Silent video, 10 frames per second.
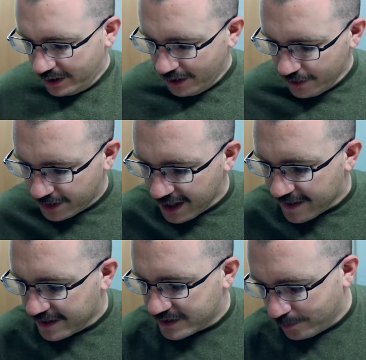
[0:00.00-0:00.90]
Okay,
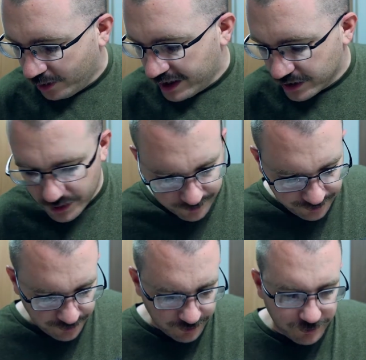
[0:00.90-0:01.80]
that's the brush.
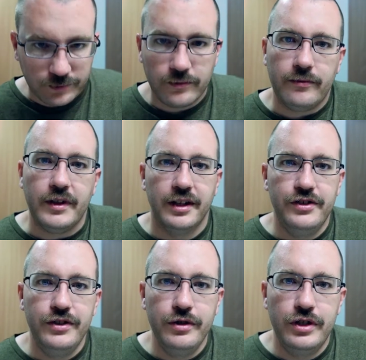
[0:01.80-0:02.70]

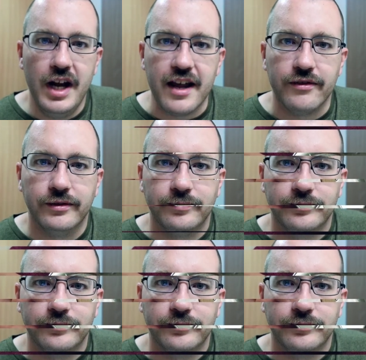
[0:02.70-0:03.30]
Let's do a shave.